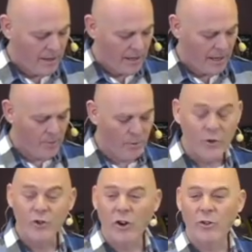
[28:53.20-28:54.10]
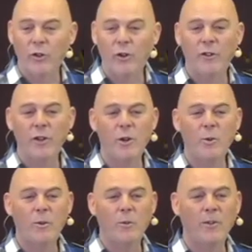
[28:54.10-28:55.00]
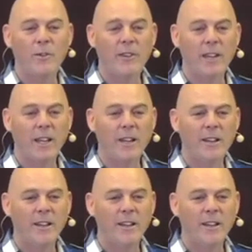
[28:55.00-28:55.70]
And he will rejoice over you with singing.